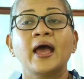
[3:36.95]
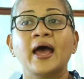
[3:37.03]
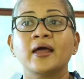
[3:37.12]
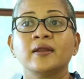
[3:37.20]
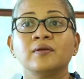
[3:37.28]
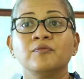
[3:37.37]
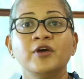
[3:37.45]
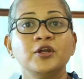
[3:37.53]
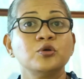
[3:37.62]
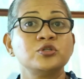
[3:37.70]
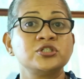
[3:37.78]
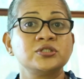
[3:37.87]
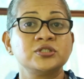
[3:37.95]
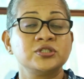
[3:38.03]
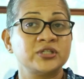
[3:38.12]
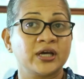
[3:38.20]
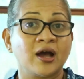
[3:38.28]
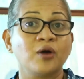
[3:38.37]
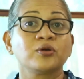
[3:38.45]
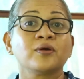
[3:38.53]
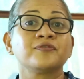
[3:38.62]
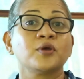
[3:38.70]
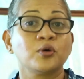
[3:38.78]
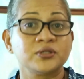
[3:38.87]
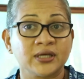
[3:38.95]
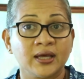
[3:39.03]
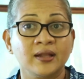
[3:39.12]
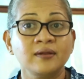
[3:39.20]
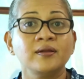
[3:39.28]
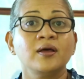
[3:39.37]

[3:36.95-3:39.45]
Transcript: and when you ch check out of the hotel